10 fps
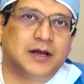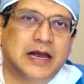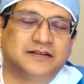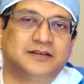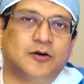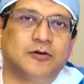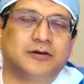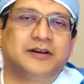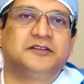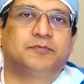Has it
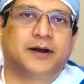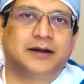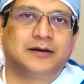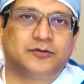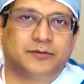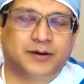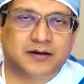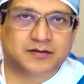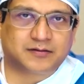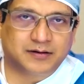already spread into the
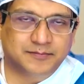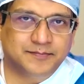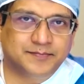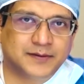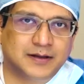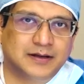bloodstream?